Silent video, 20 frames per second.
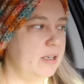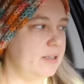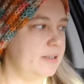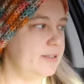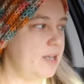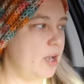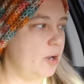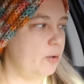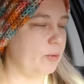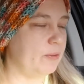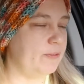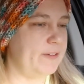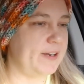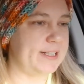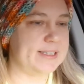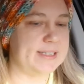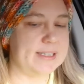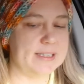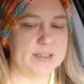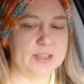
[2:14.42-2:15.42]
So we're
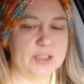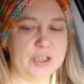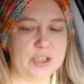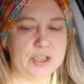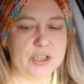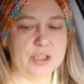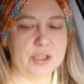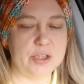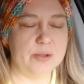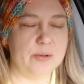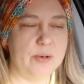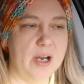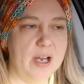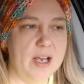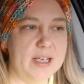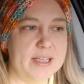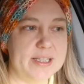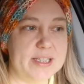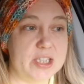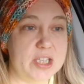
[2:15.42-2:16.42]
fixing to
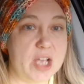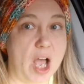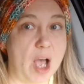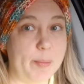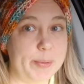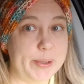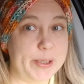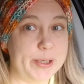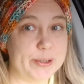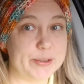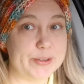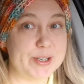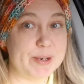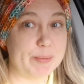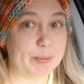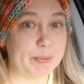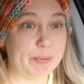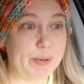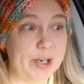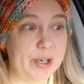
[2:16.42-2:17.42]
stop here
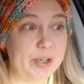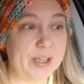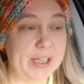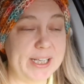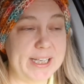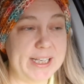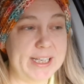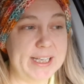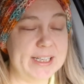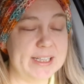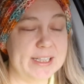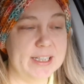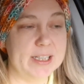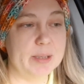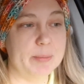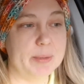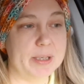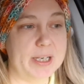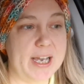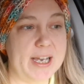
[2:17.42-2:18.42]
temporarily
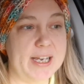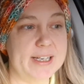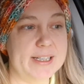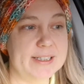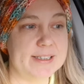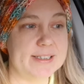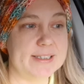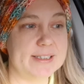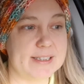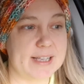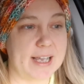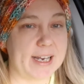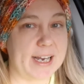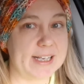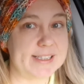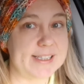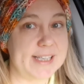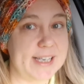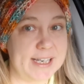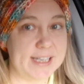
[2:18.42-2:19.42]
because, like I
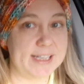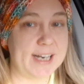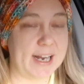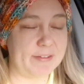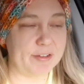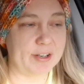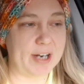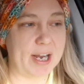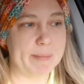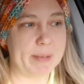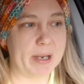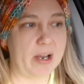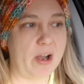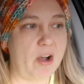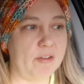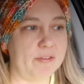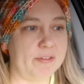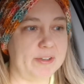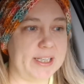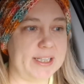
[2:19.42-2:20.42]
said, I forgot my
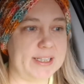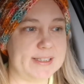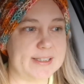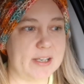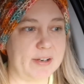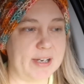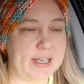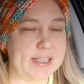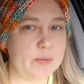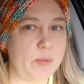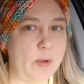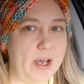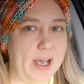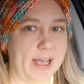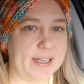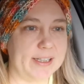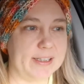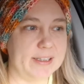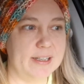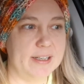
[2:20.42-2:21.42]
coffee. So guess what?
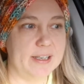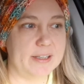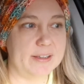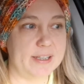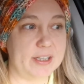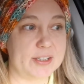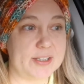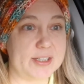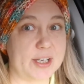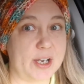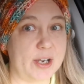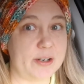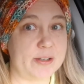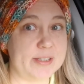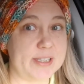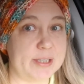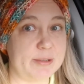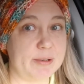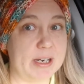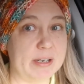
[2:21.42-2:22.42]
There's a Coke
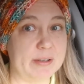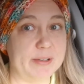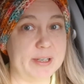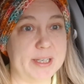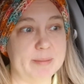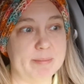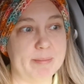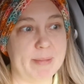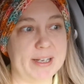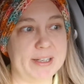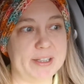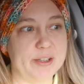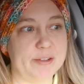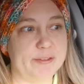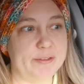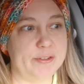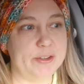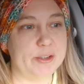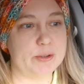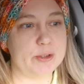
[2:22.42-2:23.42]
Zero in my near
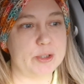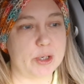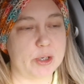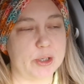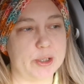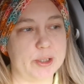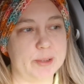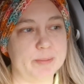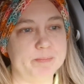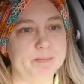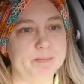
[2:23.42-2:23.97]
future.